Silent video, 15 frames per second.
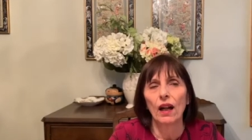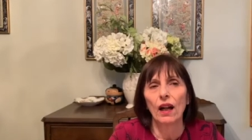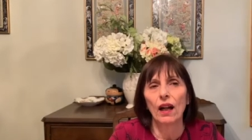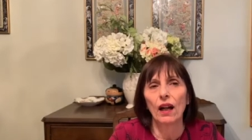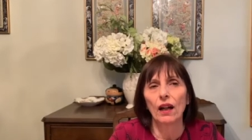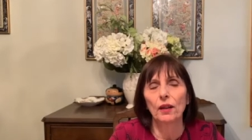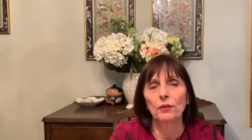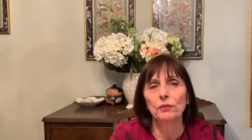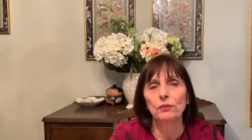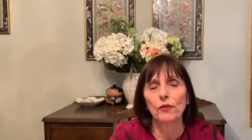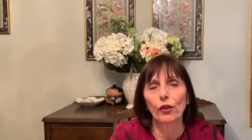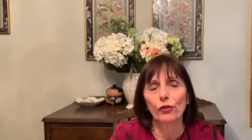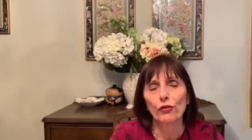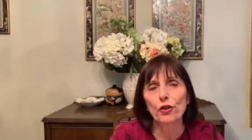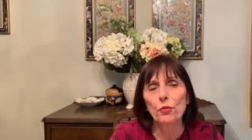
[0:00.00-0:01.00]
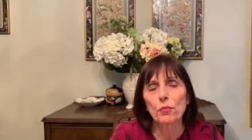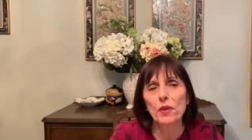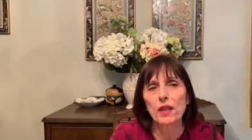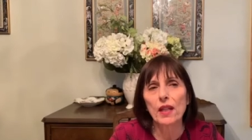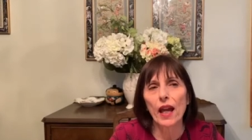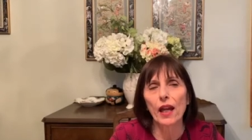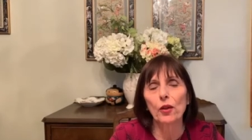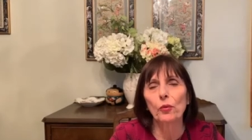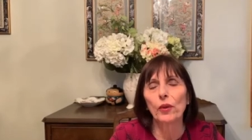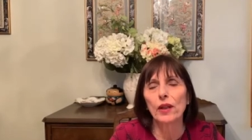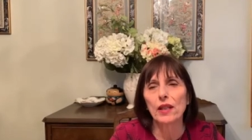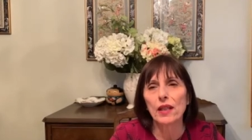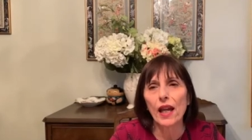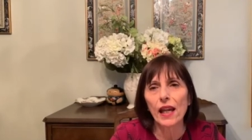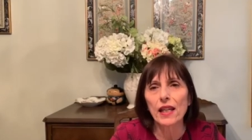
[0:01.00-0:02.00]
Day, when
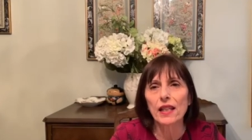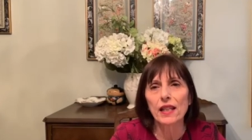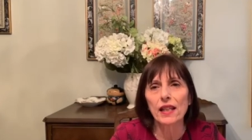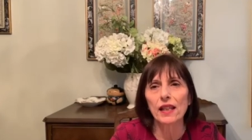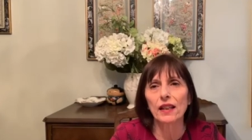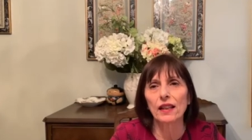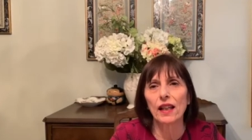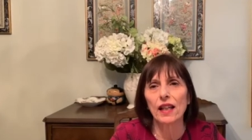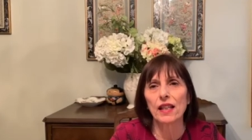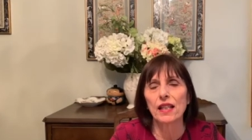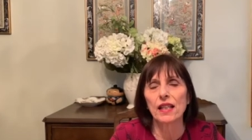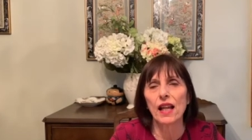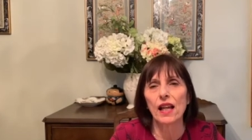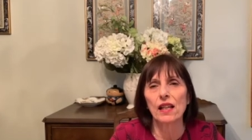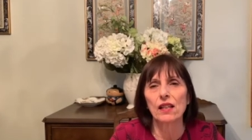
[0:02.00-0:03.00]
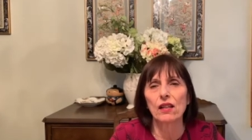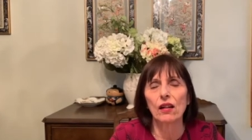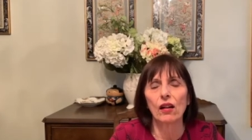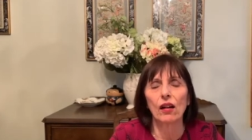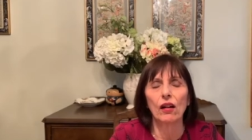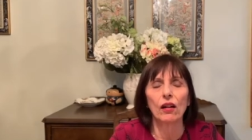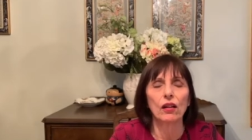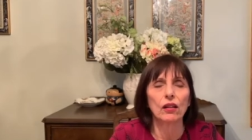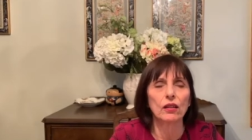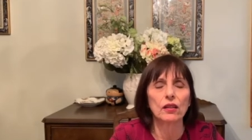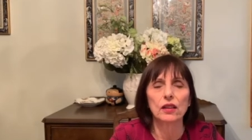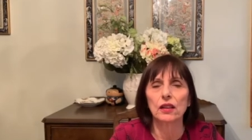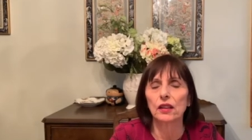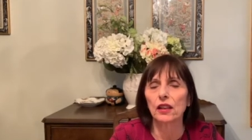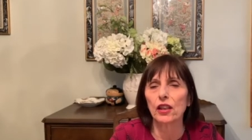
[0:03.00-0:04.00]
he tastes it and says, oh,
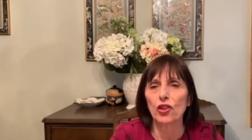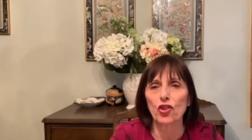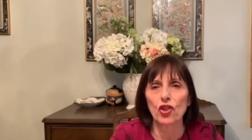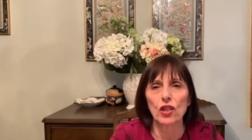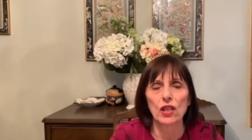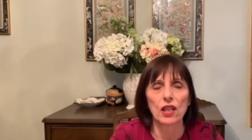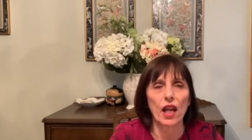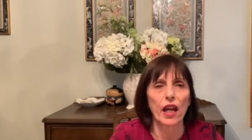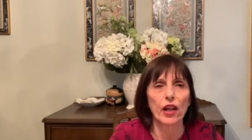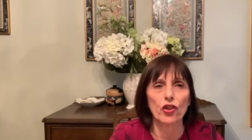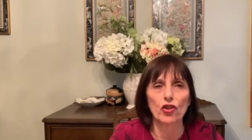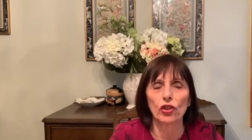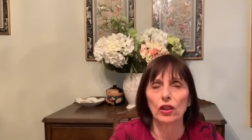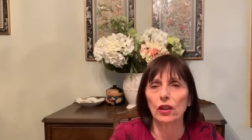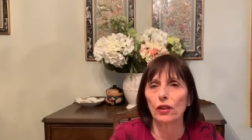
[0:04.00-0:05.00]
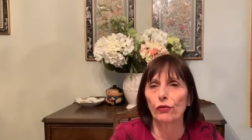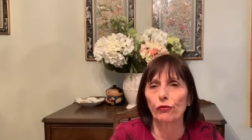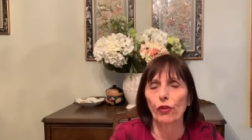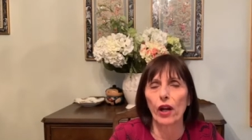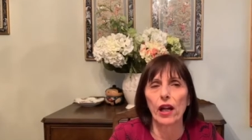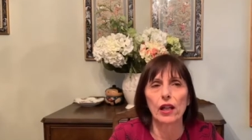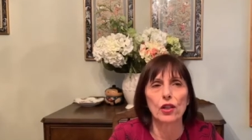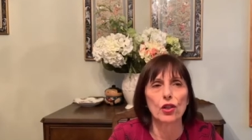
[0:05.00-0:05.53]
delicious, Angela, Fran,